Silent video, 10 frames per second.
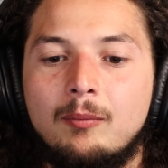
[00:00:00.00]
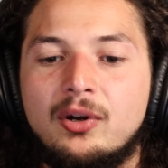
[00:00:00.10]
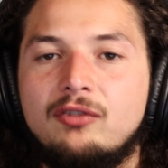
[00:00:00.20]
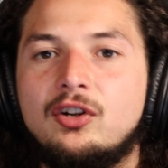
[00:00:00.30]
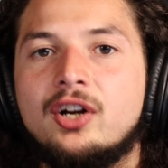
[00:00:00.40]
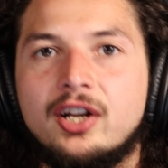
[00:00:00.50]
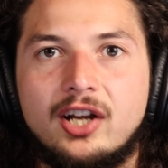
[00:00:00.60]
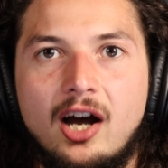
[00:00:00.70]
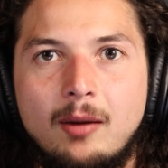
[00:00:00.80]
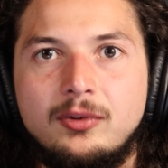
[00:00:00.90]
But if you're going to
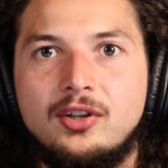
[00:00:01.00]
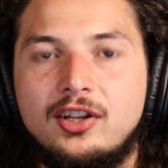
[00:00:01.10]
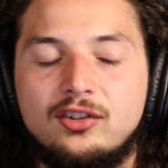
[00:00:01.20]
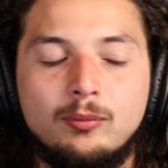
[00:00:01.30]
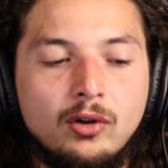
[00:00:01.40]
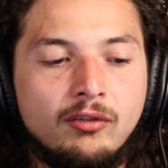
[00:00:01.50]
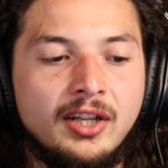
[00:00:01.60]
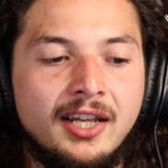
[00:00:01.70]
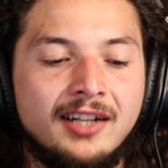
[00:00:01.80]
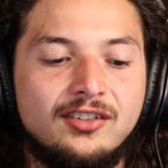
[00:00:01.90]
come to this
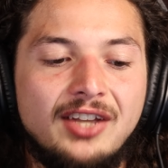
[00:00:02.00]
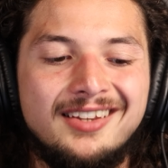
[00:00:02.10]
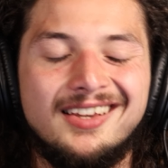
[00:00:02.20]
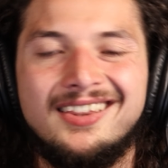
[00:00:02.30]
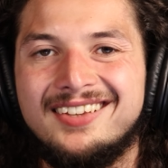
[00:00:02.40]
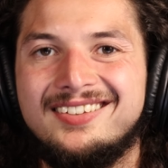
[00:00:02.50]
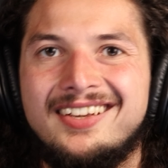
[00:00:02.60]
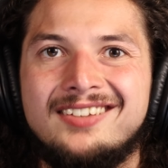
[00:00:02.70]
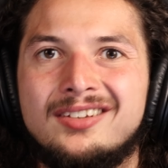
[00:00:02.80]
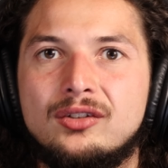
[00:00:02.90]
movie and say that this
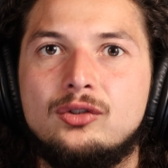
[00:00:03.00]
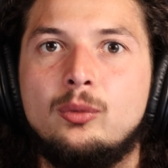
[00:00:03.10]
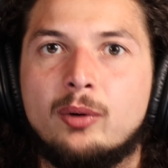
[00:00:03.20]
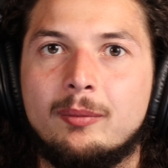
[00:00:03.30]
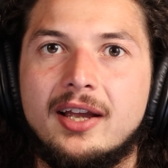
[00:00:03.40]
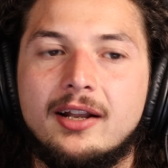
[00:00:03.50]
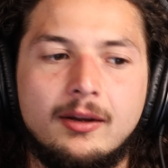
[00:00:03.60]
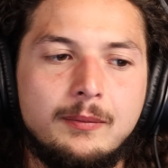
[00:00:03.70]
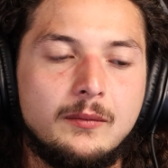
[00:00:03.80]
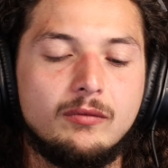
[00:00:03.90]
isn't Superman,
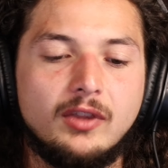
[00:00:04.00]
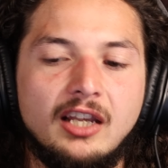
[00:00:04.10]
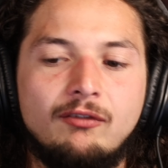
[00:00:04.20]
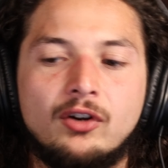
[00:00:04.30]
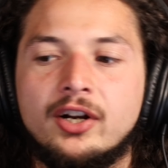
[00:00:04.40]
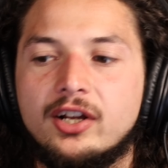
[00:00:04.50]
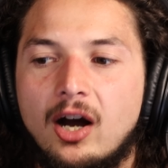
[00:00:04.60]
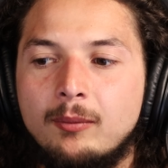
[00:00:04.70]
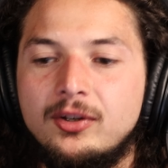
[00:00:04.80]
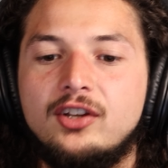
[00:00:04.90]
if you're going to
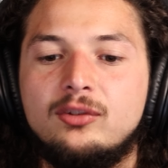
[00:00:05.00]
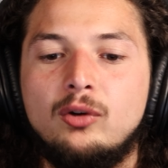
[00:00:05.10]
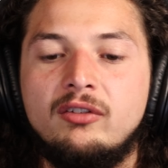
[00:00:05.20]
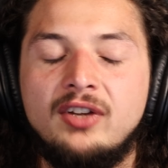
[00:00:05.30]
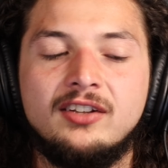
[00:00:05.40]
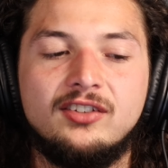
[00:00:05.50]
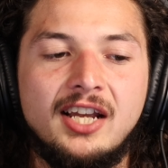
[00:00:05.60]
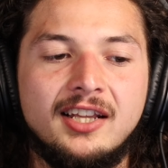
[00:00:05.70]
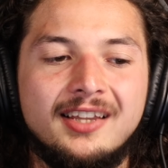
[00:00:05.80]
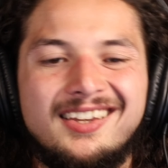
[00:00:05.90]
come to this movie and
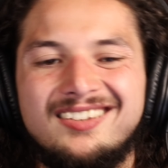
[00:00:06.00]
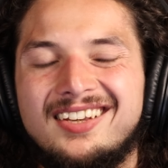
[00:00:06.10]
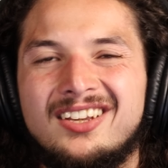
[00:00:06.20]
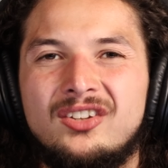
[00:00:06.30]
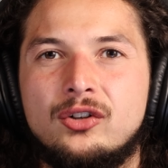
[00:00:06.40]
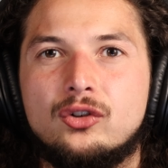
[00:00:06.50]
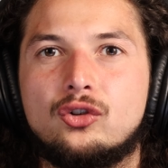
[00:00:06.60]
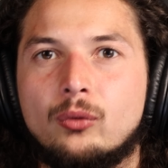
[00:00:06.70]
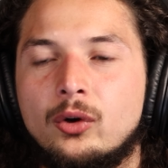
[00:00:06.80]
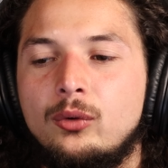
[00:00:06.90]
say that this isn't
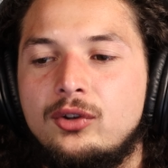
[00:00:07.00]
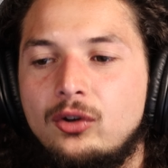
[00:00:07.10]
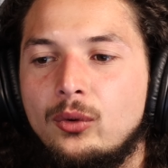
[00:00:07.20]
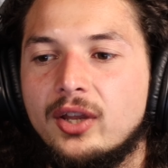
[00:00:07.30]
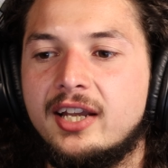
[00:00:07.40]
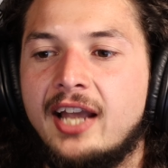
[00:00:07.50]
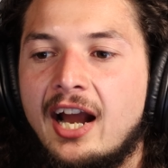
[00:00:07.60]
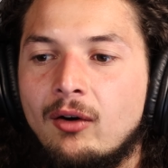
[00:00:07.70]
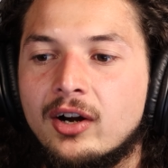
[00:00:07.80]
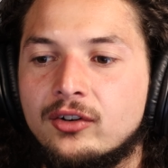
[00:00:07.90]
true to the
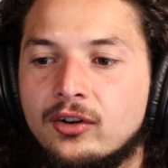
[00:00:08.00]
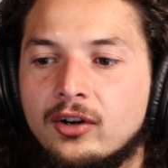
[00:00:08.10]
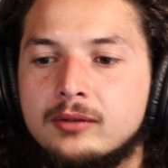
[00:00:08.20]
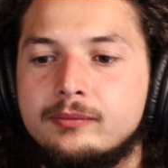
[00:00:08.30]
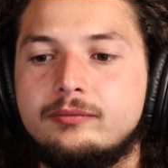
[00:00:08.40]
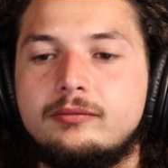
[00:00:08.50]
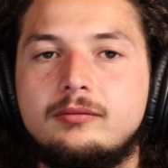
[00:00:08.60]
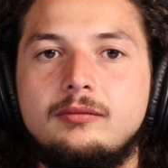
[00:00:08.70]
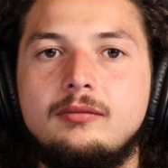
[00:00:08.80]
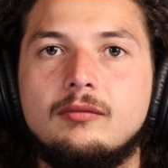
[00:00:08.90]
character,
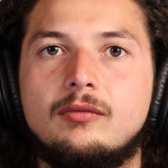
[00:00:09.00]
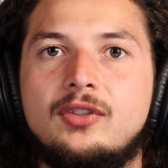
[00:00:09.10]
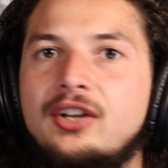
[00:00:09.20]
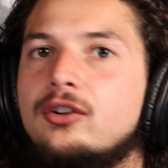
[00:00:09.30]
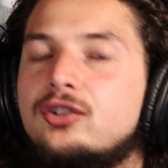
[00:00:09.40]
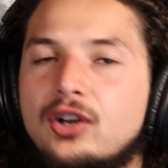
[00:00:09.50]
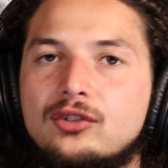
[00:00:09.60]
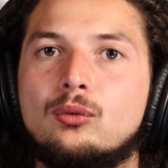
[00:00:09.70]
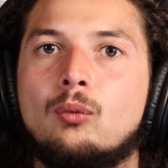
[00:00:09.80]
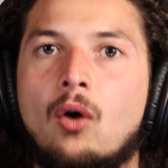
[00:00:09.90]
then you're
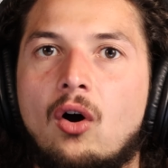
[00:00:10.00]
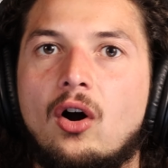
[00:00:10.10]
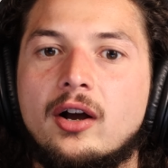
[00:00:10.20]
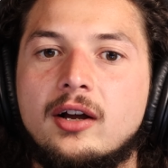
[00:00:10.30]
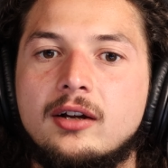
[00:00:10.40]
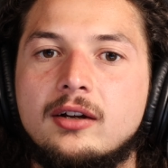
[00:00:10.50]
just wrong.